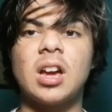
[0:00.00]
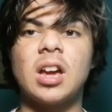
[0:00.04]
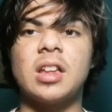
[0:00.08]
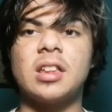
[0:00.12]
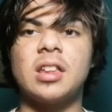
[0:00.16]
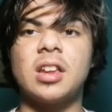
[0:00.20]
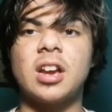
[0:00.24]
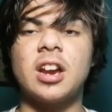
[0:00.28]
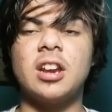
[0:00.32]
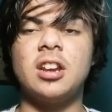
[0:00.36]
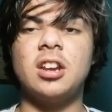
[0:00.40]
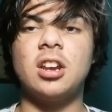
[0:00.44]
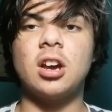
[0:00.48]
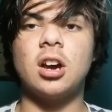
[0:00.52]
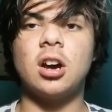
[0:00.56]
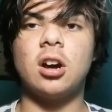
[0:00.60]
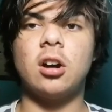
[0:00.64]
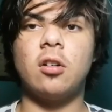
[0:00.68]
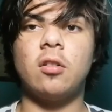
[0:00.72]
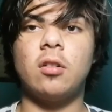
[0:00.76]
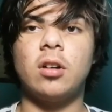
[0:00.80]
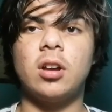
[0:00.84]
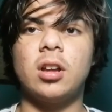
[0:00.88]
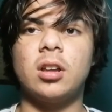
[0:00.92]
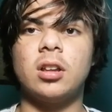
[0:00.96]
As I
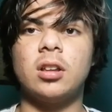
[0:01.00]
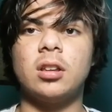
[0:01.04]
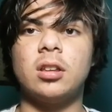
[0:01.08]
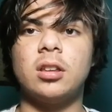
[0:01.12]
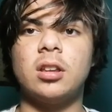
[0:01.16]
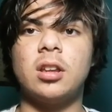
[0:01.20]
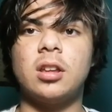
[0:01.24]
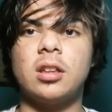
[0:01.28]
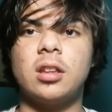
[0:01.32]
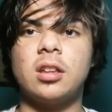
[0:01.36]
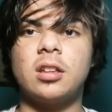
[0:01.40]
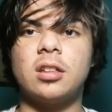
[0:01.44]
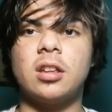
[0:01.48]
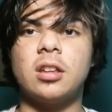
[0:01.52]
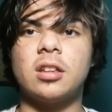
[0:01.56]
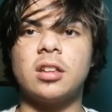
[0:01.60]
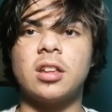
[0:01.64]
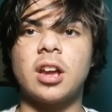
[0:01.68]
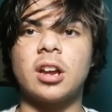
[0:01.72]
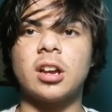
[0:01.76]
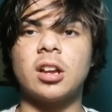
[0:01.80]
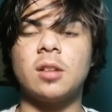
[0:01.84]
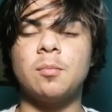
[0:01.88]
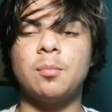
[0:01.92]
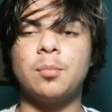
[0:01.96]
know, this is the
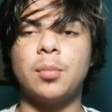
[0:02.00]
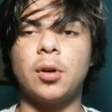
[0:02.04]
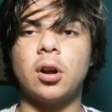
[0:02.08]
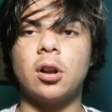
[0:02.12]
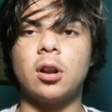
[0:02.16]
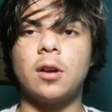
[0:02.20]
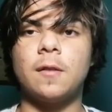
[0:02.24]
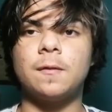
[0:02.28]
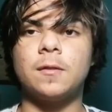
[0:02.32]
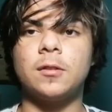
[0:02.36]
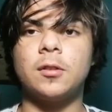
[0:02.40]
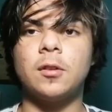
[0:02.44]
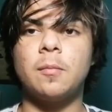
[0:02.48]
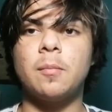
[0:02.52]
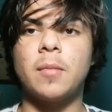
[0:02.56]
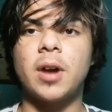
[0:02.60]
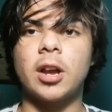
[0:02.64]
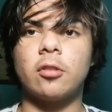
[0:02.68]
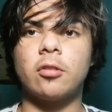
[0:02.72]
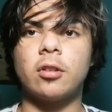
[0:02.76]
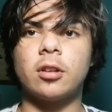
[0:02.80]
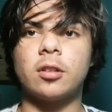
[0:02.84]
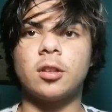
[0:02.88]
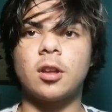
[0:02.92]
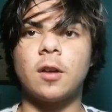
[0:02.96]
second part of the
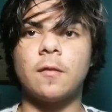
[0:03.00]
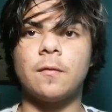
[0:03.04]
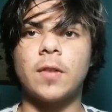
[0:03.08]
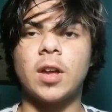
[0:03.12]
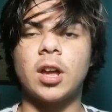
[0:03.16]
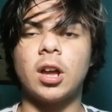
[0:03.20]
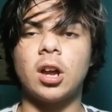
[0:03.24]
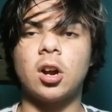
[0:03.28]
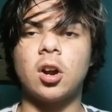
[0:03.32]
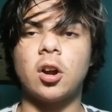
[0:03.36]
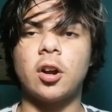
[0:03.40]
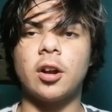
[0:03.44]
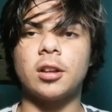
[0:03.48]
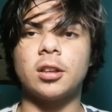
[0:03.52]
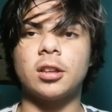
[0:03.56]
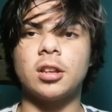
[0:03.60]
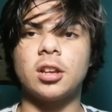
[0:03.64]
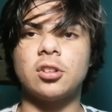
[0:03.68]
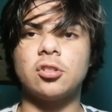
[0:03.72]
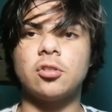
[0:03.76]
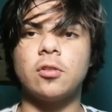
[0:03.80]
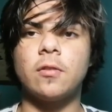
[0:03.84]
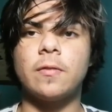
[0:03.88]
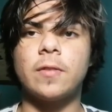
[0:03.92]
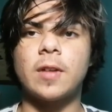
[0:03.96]
Microsoft
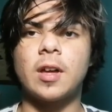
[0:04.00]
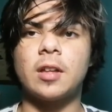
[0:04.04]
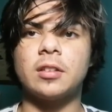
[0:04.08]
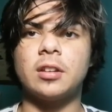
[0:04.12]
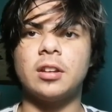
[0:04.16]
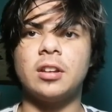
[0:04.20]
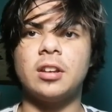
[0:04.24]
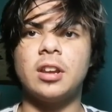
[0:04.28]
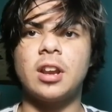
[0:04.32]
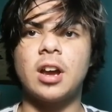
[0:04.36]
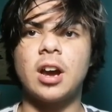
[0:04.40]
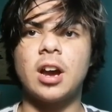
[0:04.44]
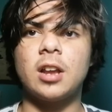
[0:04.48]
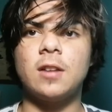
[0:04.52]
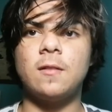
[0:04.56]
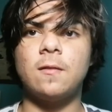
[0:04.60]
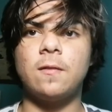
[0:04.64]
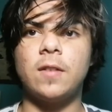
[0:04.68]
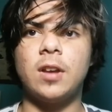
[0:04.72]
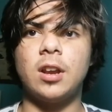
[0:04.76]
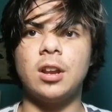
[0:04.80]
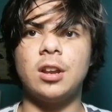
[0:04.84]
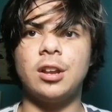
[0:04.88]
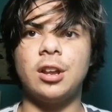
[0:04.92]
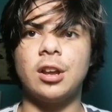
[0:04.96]
Encarta two thousand nine
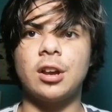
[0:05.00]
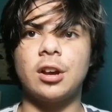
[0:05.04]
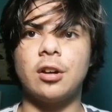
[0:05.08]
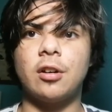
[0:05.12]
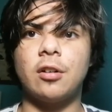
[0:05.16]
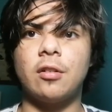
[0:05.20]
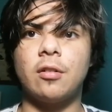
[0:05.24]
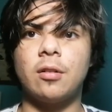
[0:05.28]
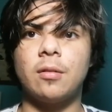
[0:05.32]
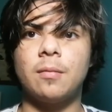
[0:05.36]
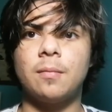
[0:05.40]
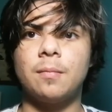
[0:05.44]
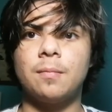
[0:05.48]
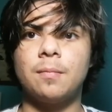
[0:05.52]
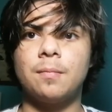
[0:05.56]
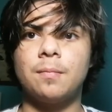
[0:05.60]
video,